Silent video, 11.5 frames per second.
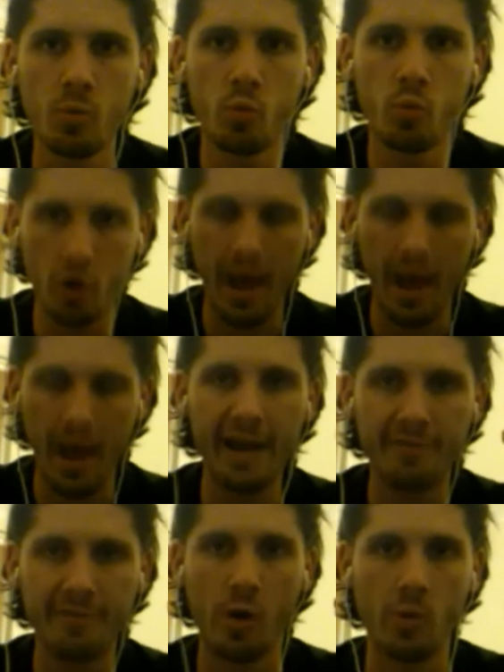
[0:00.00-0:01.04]
were
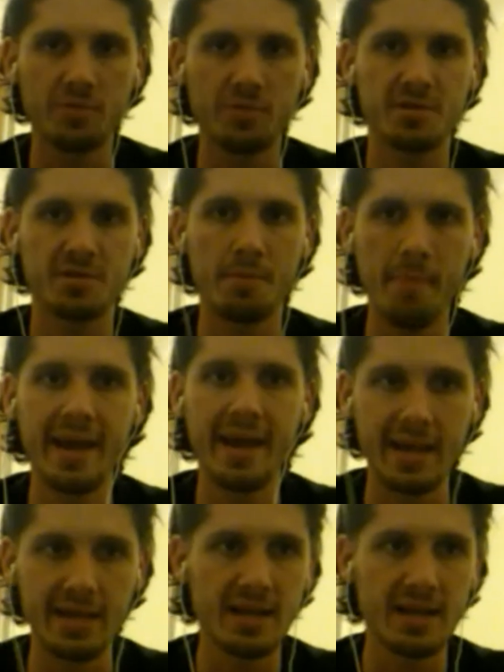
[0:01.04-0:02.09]
headphones made
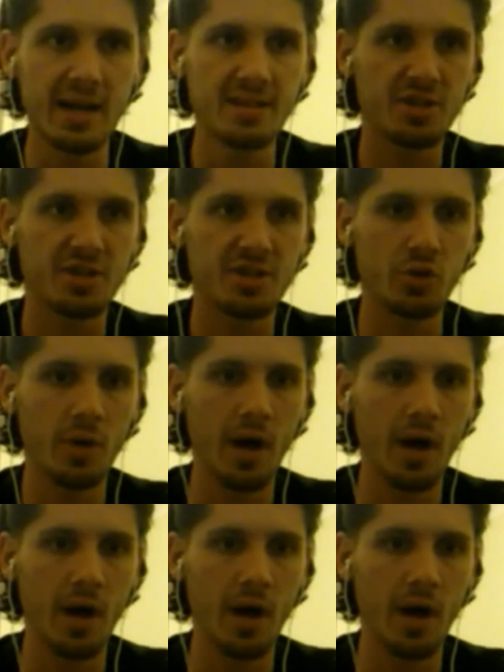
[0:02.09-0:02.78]
to